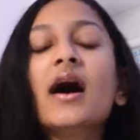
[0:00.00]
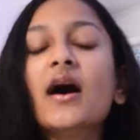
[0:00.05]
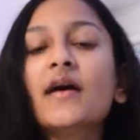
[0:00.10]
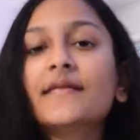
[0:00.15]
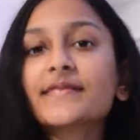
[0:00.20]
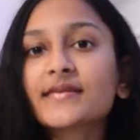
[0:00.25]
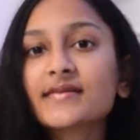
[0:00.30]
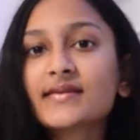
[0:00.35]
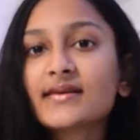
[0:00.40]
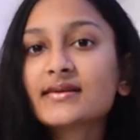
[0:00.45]

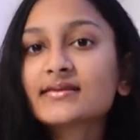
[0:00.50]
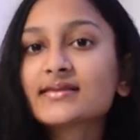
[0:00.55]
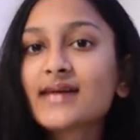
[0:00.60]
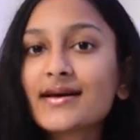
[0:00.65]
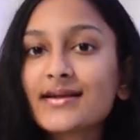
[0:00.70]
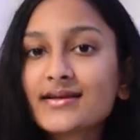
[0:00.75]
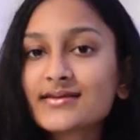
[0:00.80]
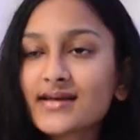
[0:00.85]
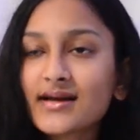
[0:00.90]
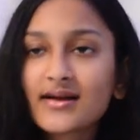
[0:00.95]
after this,
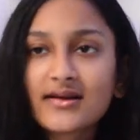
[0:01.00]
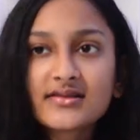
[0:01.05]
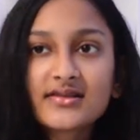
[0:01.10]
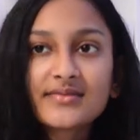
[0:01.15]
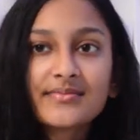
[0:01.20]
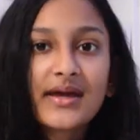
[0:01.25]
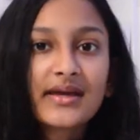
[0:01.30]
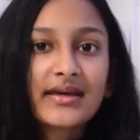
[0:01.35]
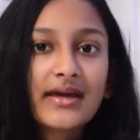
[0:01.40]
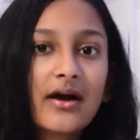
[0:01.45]
I decided to
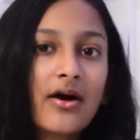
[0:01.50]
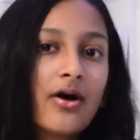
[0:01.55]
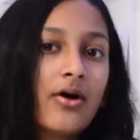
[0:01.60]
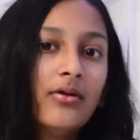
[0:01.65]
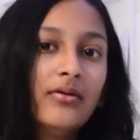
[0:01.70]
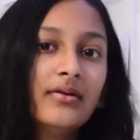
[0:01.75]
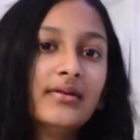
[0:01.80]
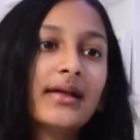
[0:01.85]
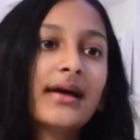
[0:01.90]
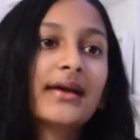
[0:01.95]
make a
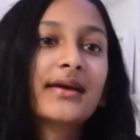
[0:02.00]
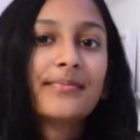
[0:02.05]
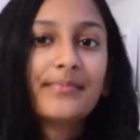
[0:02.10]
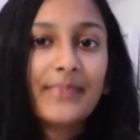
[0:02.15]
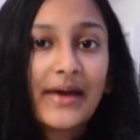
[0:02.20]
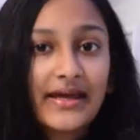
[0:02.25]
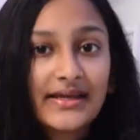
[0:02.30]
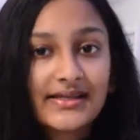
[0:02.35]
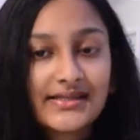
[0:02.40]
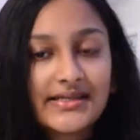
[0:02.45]
whole like
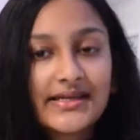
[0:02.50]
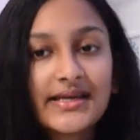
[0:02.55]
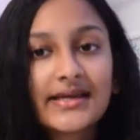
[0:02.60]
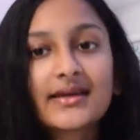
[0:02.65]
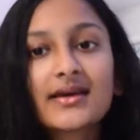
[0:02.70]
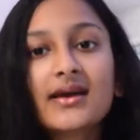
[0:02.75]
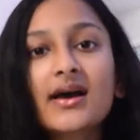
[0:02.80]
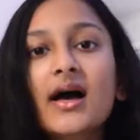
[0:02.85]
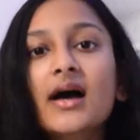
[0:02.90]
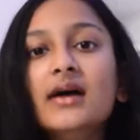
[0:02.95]

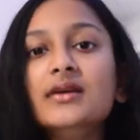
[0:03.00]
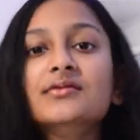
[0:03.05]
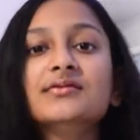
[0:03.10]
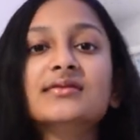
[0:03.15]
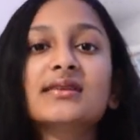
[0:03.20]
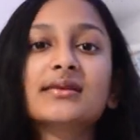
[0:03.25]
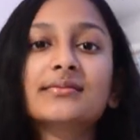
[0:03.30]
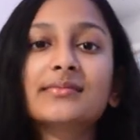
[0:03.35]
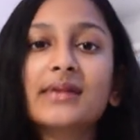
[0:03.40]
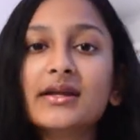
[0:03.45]
painting
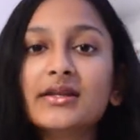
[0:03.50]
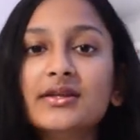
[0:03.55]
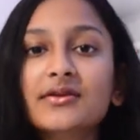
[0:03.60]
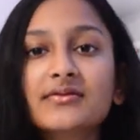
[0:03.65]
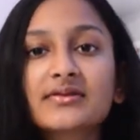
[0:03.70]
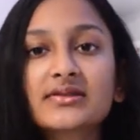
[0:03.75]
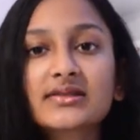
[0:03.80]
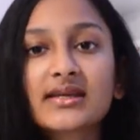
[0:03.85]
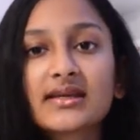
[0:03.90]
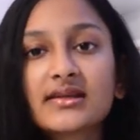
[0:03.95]
using my new
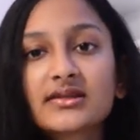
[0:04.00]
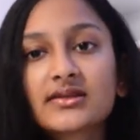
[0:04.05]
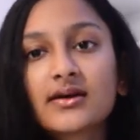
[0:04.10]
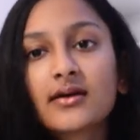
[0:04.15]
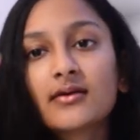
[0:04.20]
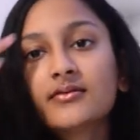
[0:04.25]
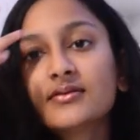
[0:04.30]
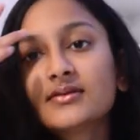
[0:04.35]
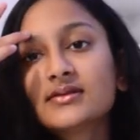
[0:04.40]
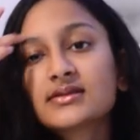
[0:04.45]
skin
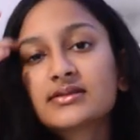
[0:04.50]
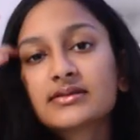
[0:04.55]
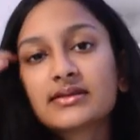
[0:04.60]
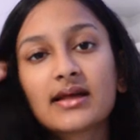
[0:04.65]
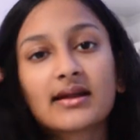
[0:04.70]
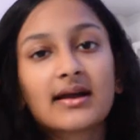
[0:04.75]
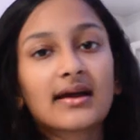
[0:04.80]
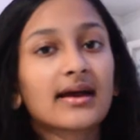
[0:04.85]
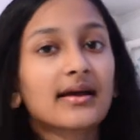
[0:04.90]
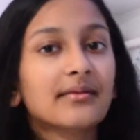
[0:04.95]
tones
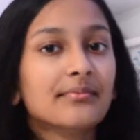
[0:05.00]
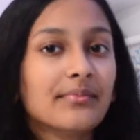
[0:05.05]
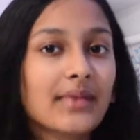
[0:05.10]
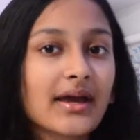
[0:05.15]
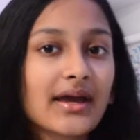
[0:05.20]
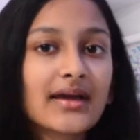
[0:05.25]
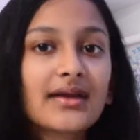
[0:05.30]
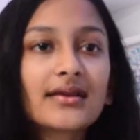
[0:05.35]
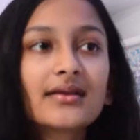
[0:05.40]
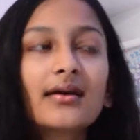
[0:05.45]
that I had
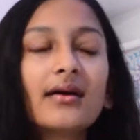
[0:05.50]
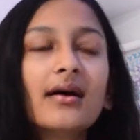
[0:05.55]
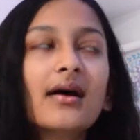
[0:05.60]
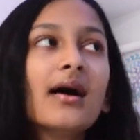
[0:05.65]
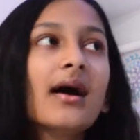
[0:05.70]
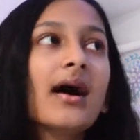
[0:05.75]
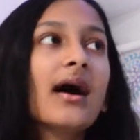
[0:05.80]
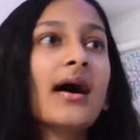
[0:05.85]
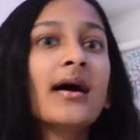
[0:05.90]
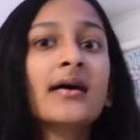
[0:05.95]
made.
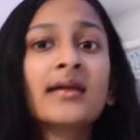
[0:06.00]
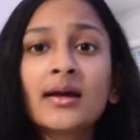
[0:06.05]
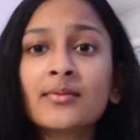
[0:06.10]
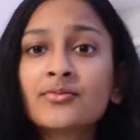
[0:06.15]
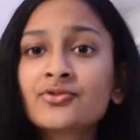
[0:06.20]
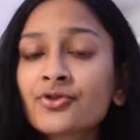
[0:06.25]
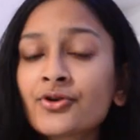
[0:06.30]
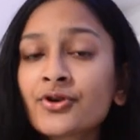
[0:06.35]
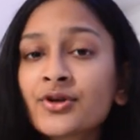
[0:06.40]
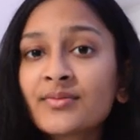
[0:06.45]
And I'm
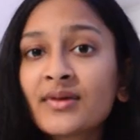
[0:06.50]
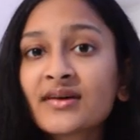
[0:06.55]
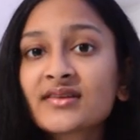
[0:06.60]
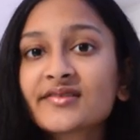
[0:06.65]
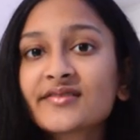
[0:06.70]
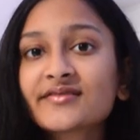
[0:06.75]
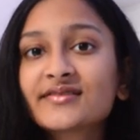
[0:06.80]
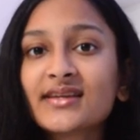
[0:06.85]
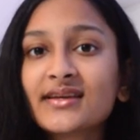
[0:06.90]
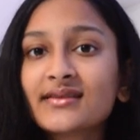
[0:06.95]
sure you must
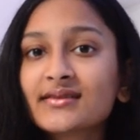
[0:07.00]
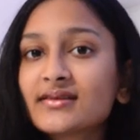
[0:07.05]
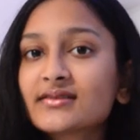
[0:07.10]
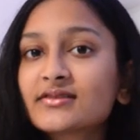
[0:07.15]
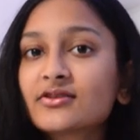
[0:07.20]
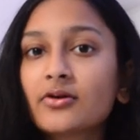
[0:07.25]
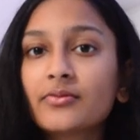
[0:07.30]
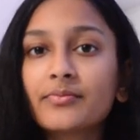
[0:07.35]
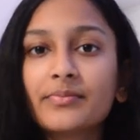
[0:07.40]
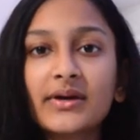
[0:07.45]
have seen this
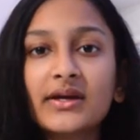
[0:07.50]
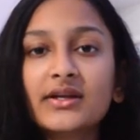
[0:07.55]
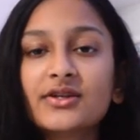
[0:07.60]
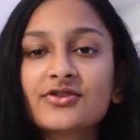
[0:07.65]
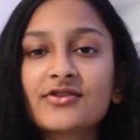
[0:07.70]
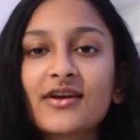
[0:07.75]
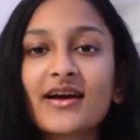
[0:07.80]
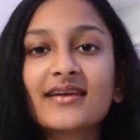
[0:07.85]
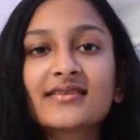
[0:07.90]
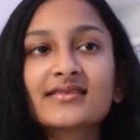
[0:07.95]
on
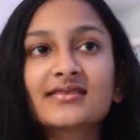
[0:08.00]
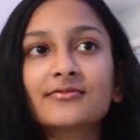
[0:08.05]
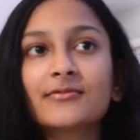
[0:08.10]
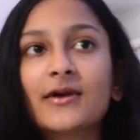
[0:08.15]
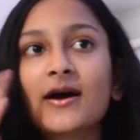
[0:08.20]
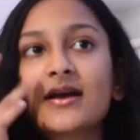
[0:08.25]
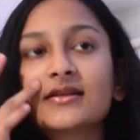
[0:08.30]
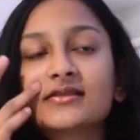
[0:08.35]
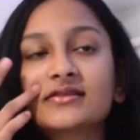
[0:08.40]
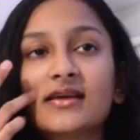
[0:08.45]
Pinterest,
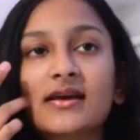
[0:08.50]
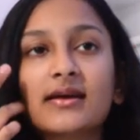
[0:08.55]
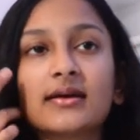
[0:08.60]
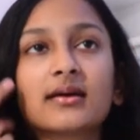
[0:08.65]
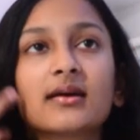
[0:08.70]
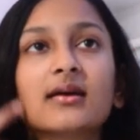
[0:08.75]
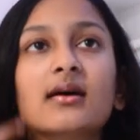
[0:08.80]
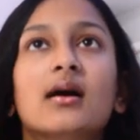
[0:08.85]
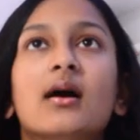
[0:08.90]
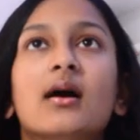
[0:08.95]
where it's like